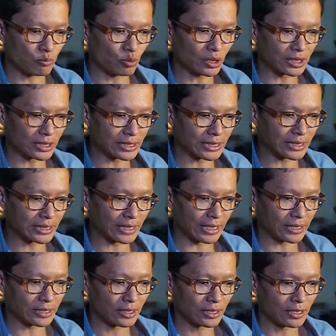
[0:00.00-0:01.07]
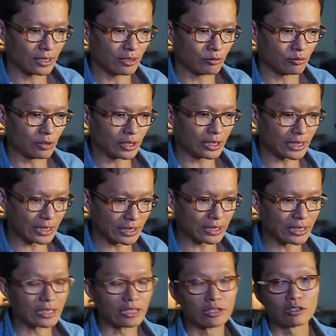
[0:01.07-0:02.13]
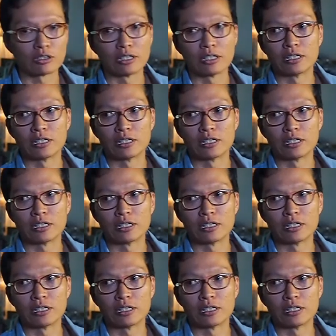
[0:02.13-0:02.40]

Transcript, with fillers: one of the things that we did in